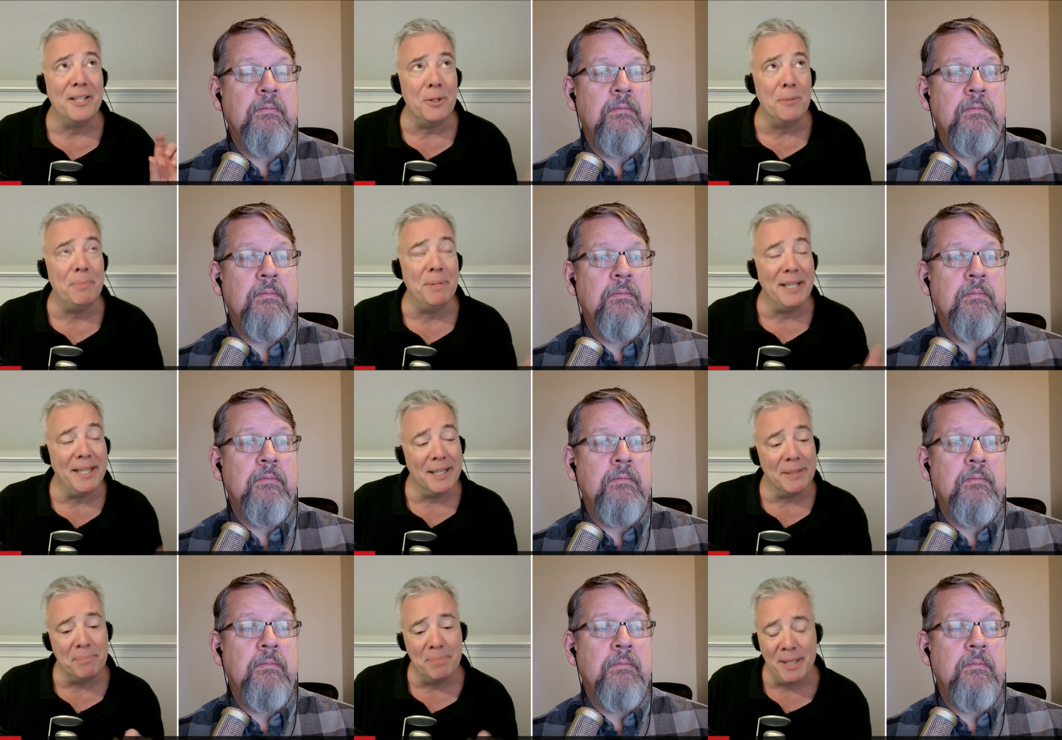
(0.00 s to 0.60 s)
Speaker 1: U
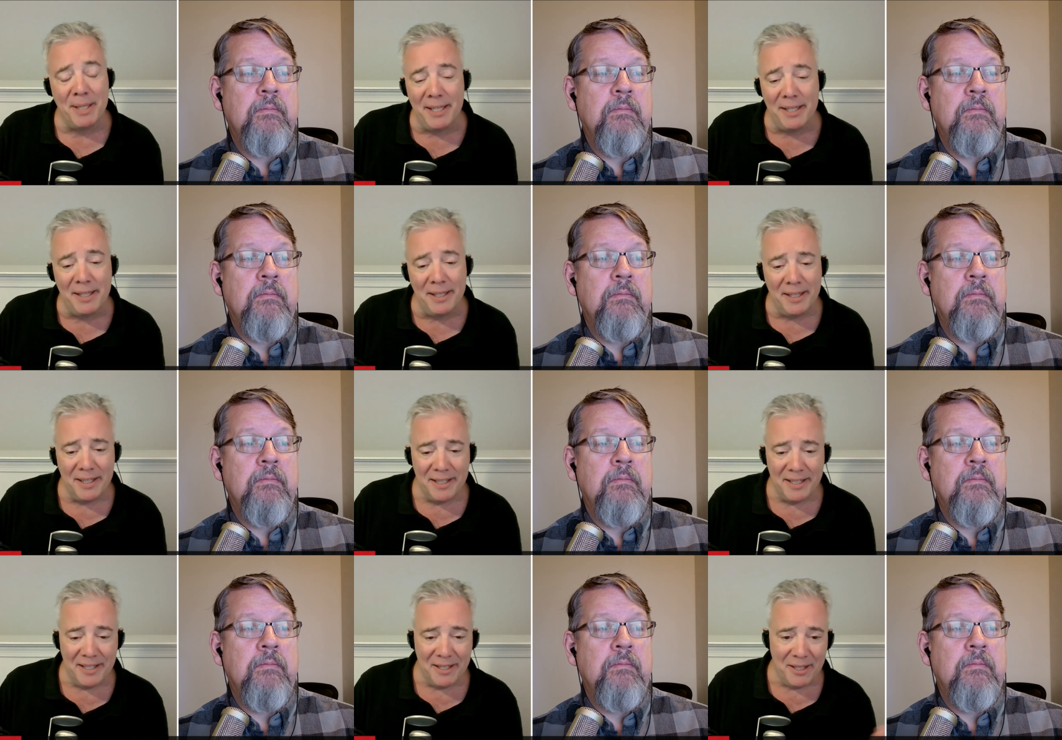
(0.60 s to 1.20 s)
P N P,
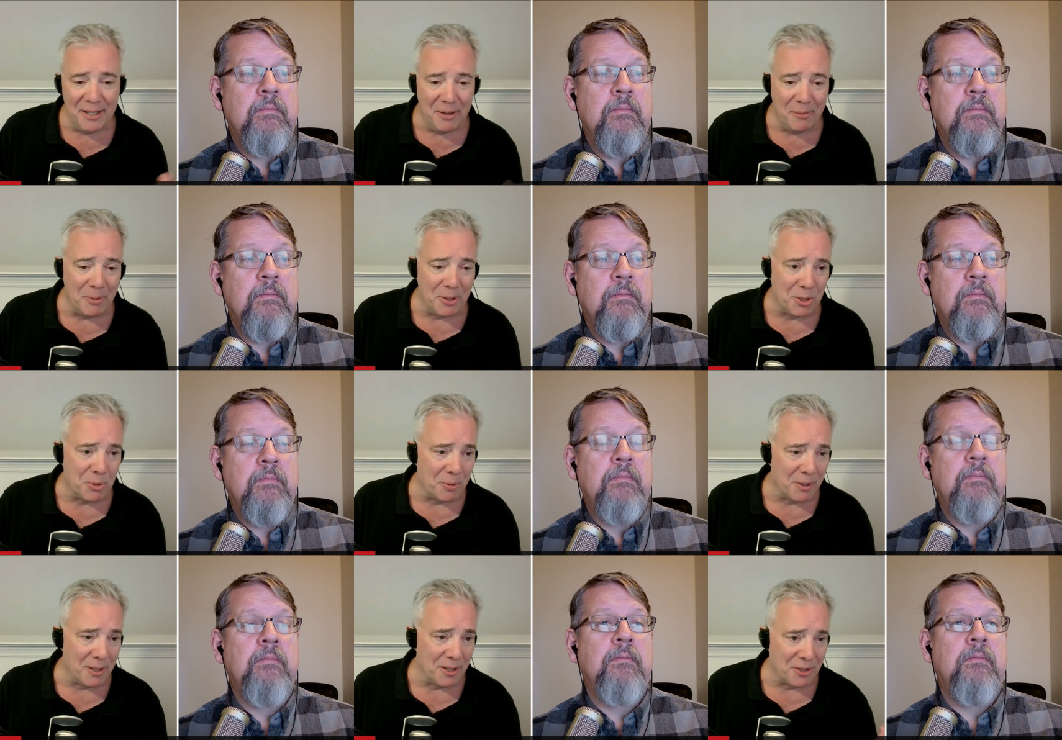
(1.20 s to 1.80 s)

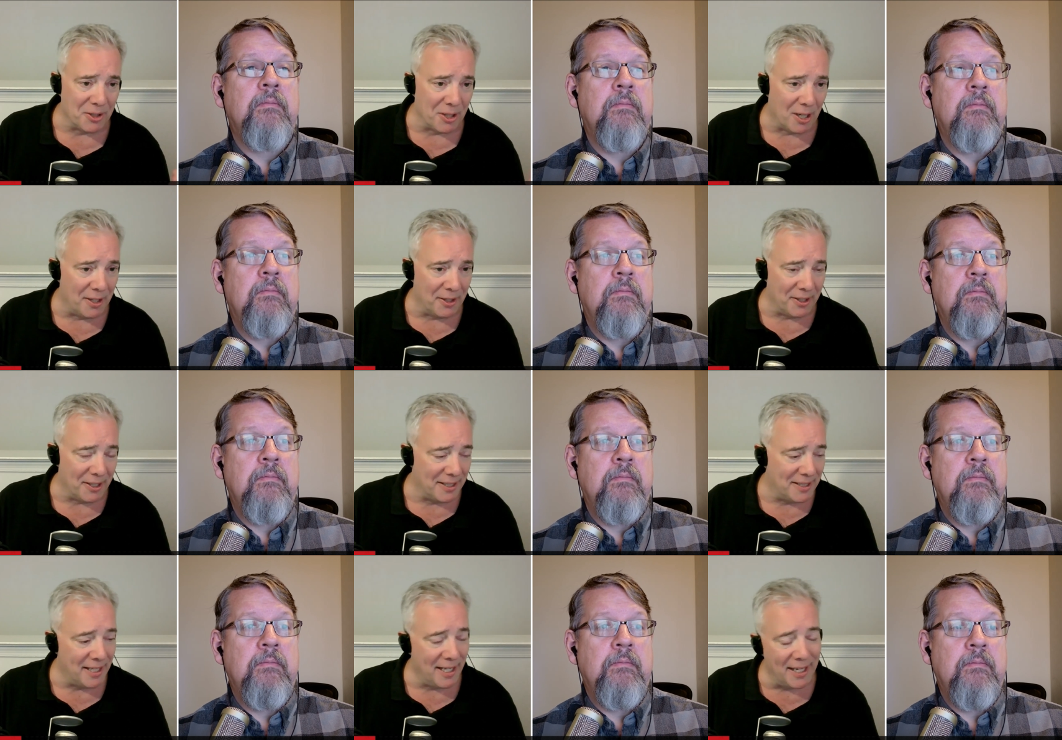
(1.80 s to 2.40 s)
which mm-hmm. was all
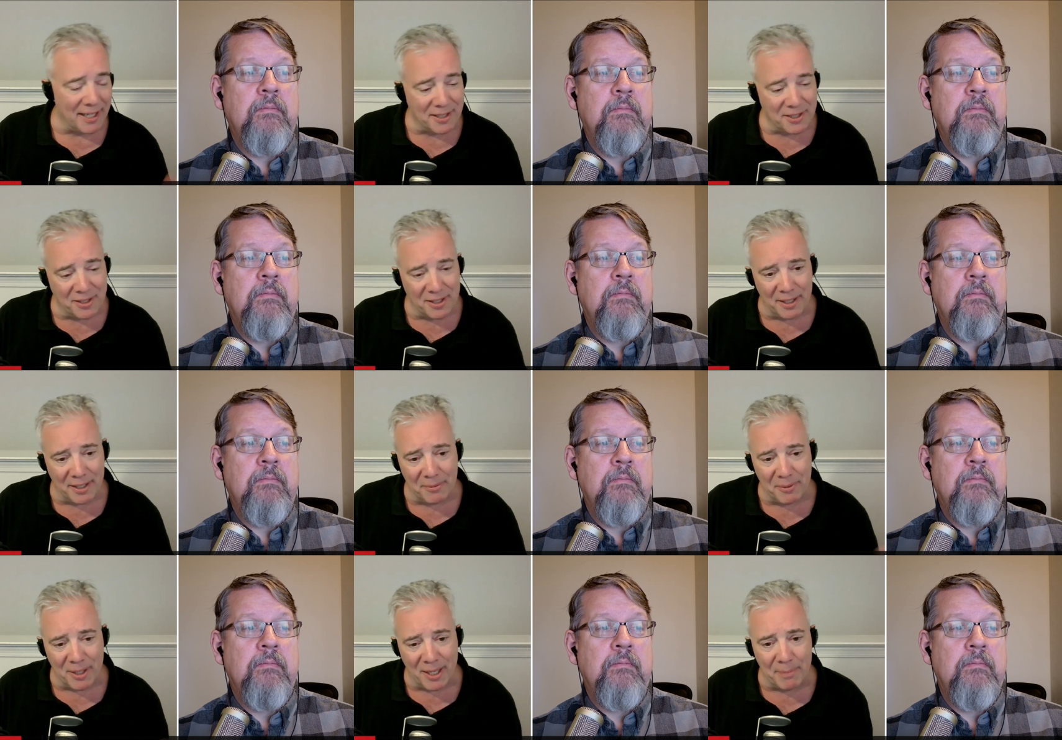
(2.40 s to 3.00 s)
the attacks
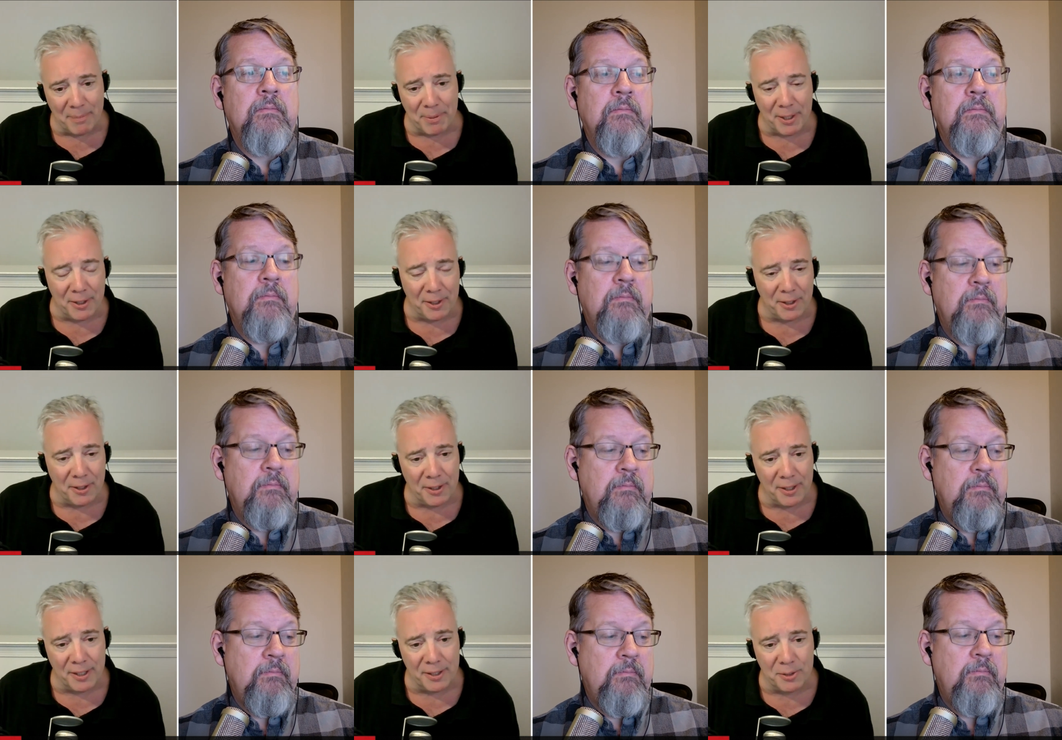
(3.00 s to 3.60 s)
that would happen in
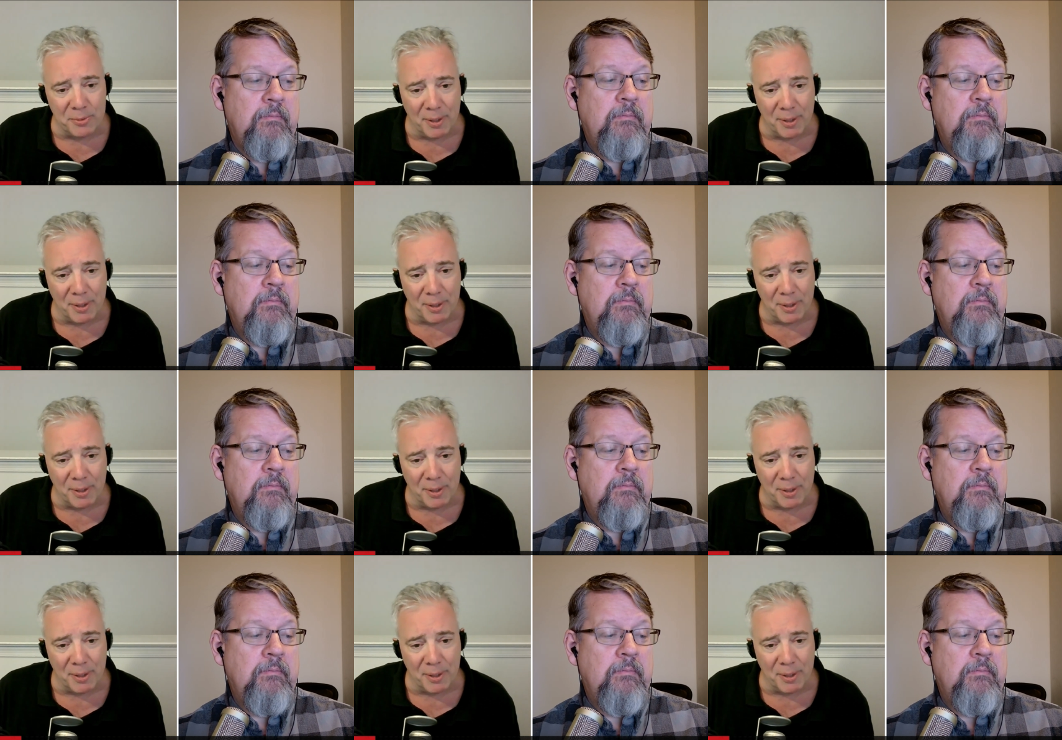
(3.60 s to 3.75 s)
the early